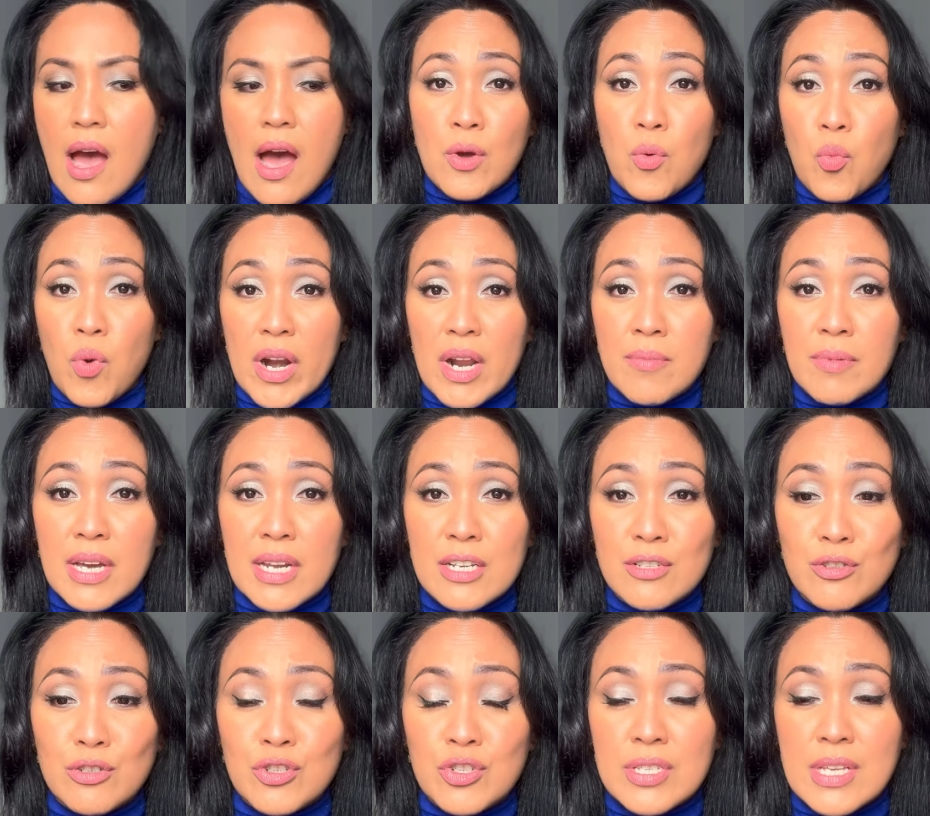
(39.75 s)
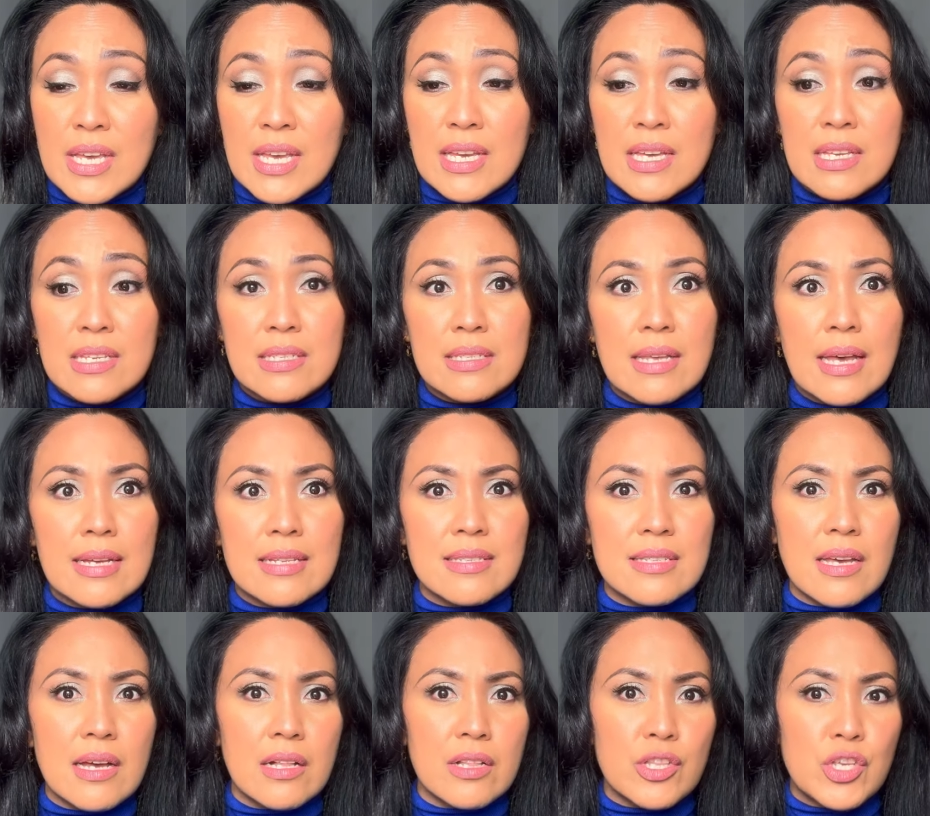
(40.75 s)
What I'm gonna do today is like
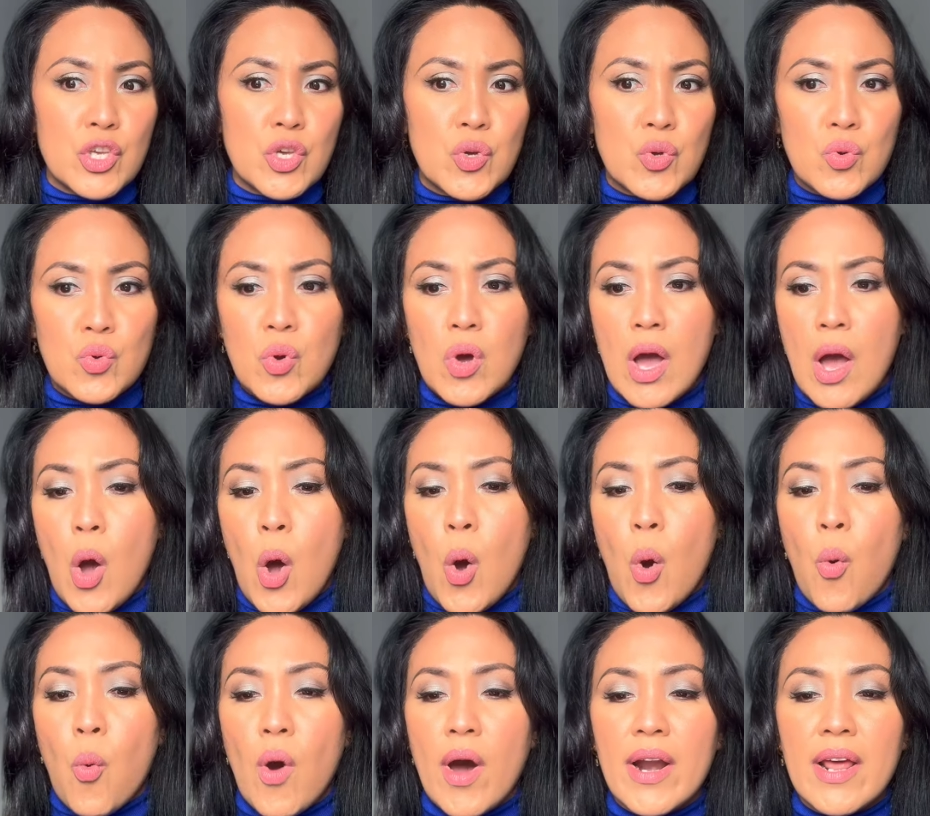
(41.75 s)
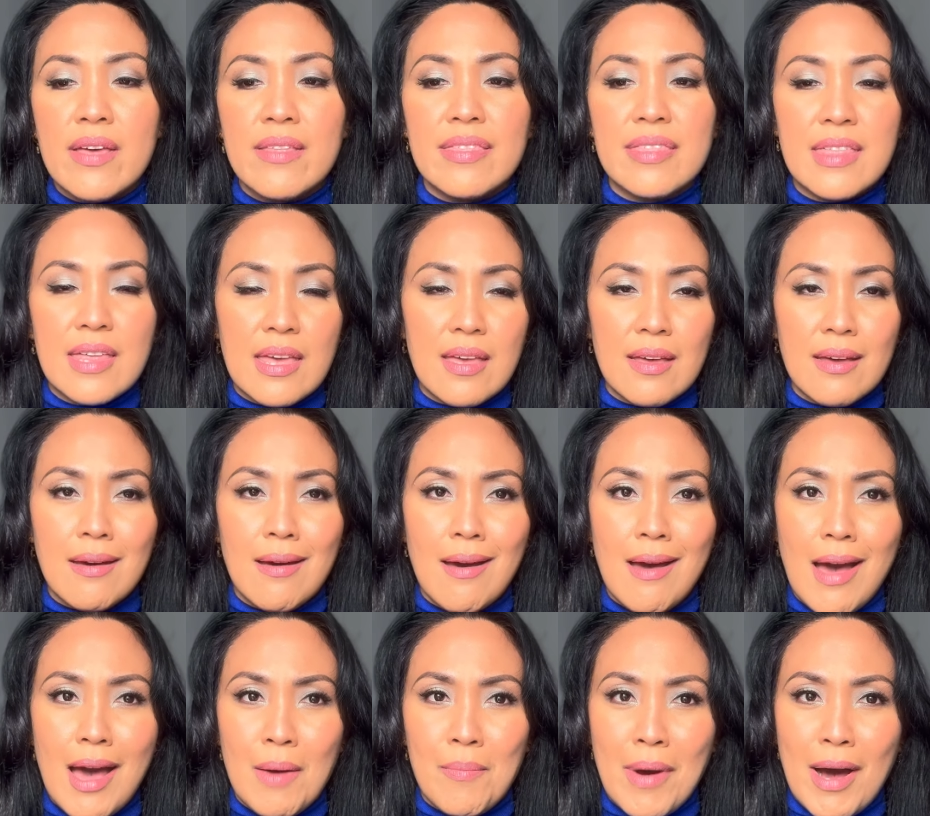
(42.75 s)
tell you what I think
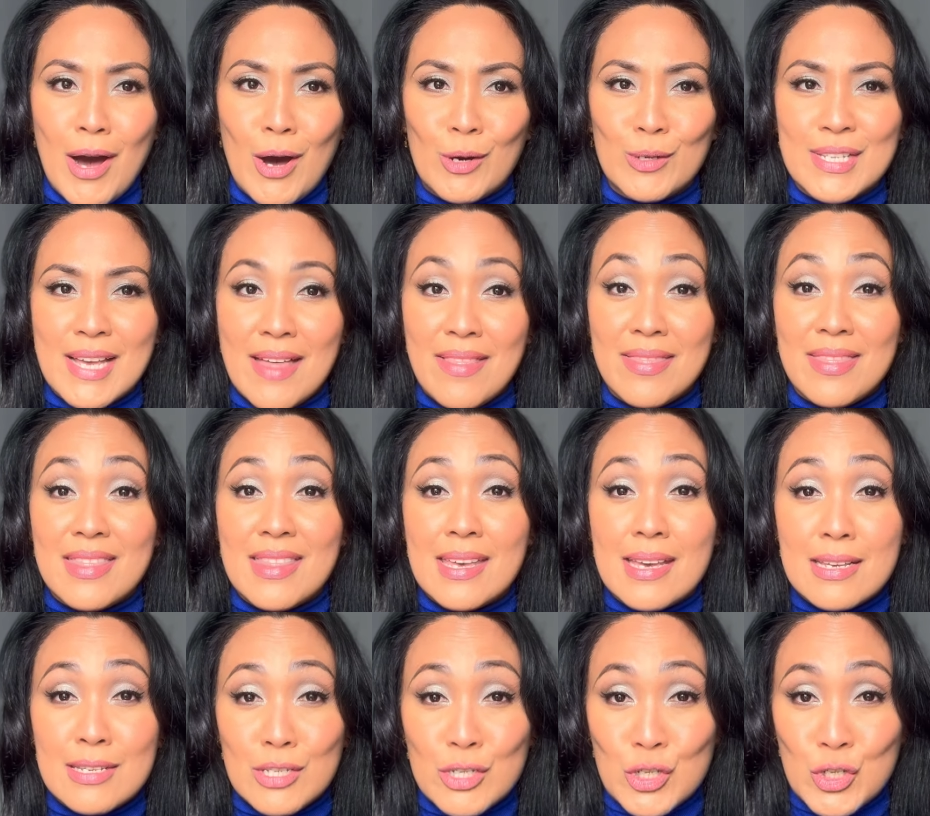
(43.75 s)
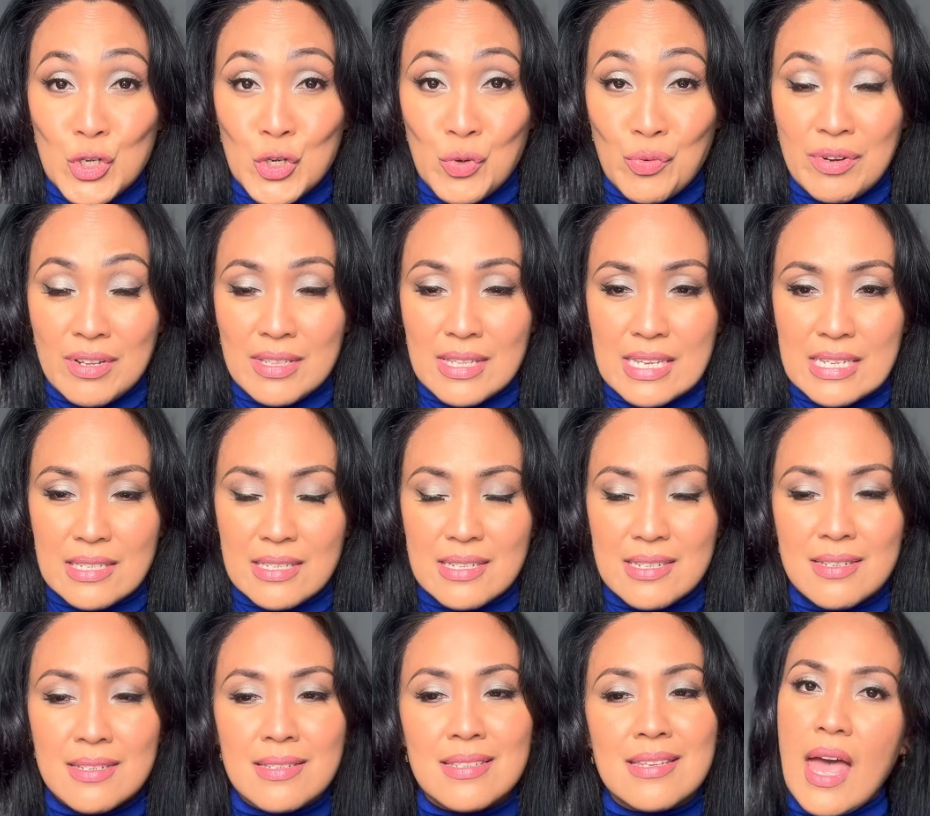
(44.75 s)
about these new
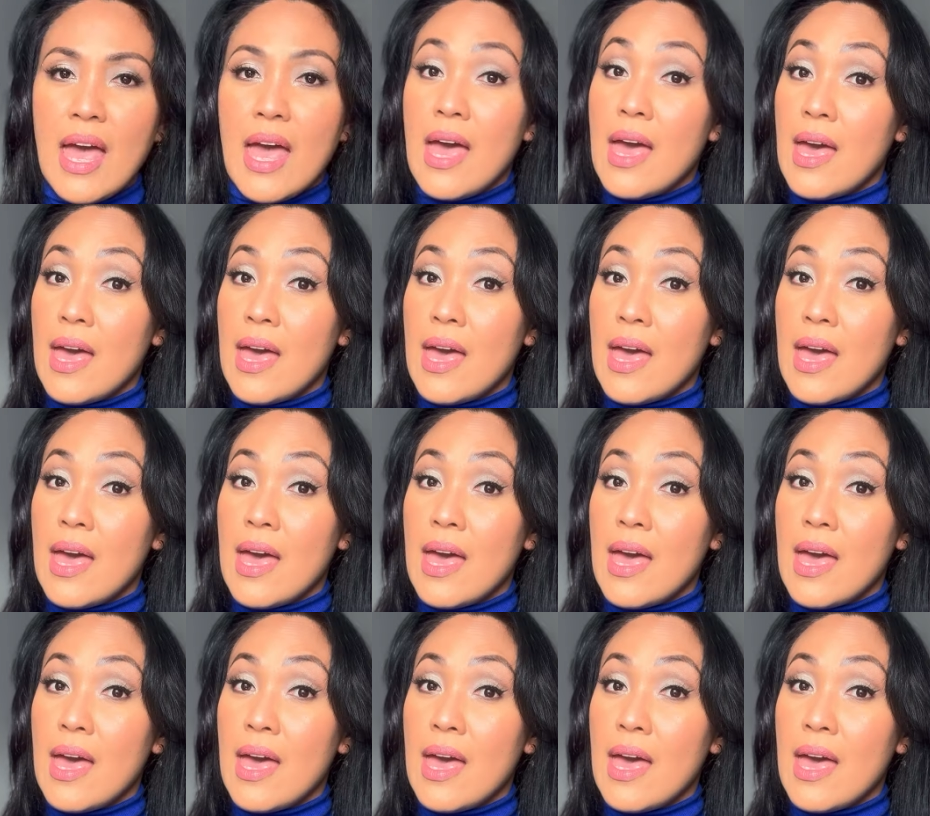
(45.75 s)
releases.